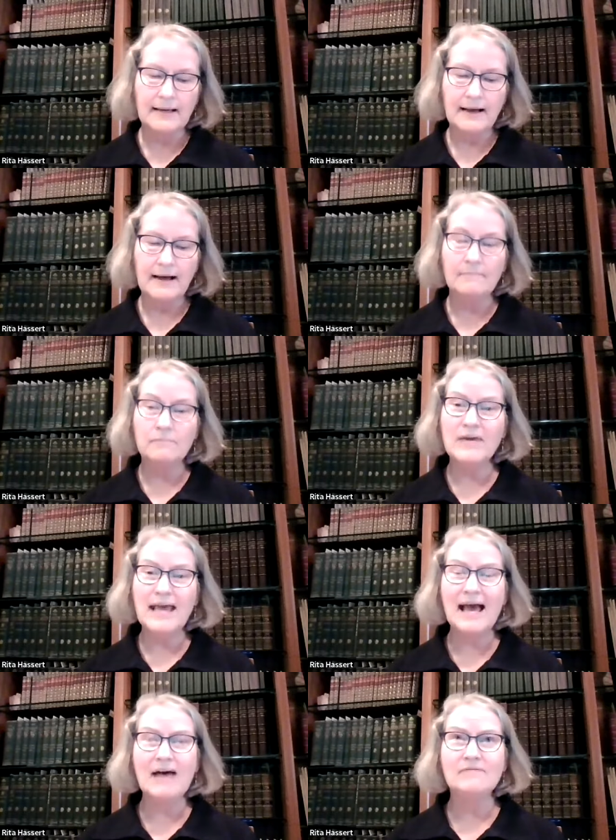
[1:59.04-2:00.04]
Um, we
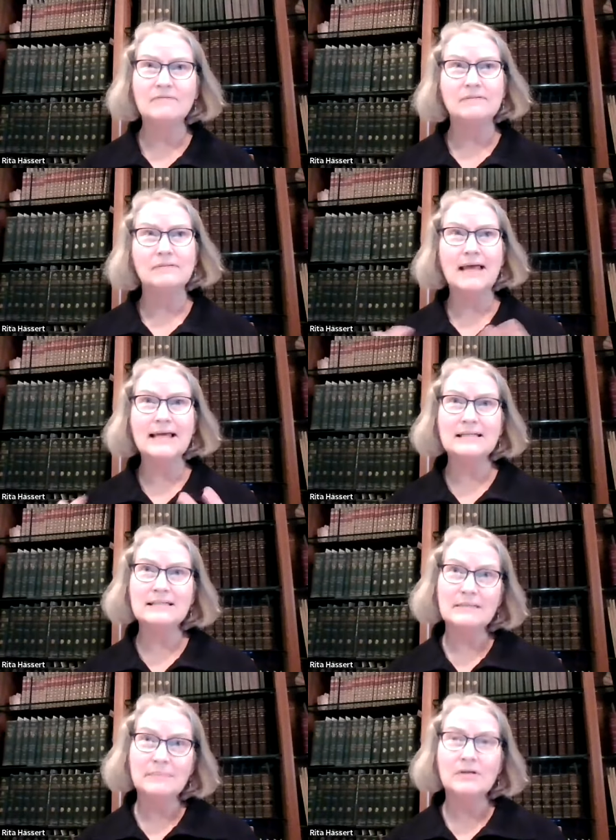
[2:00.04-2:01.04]
have, like a
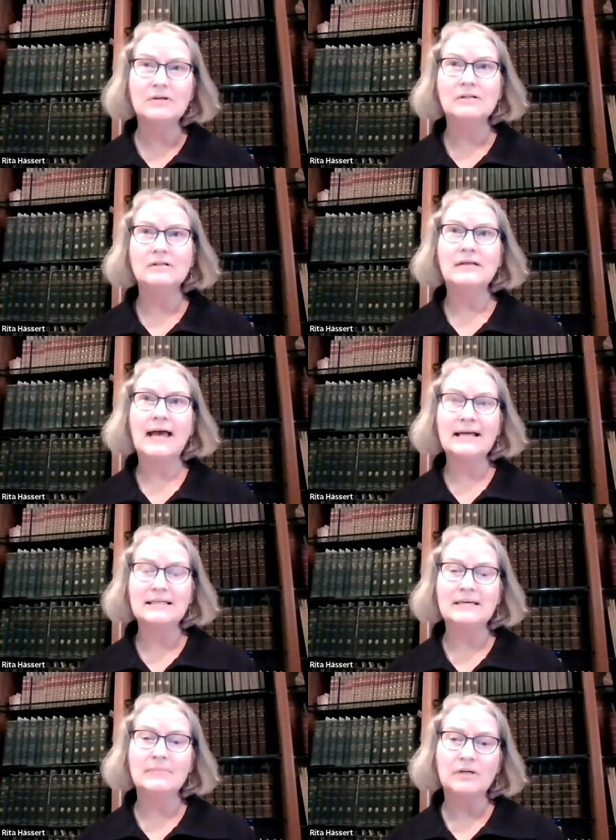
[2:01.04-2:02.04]
typical
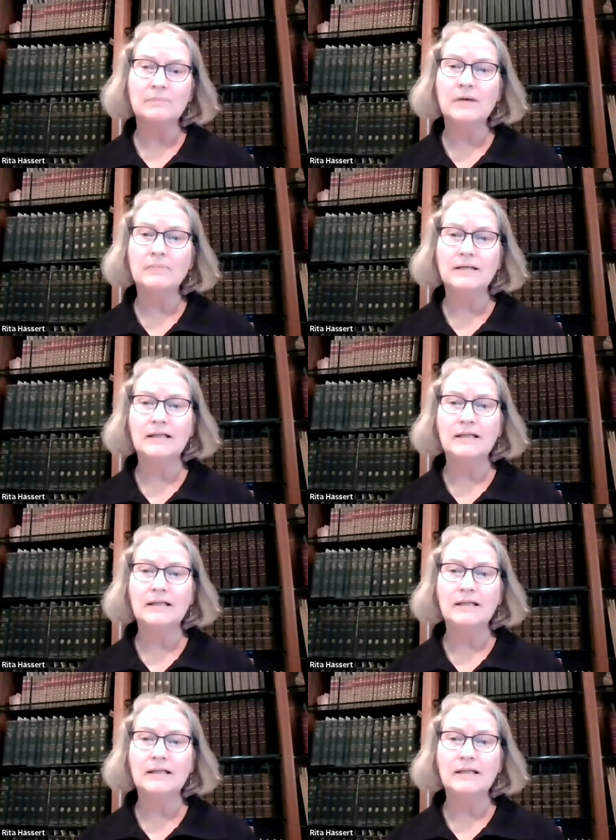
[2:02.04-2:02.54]
academic or public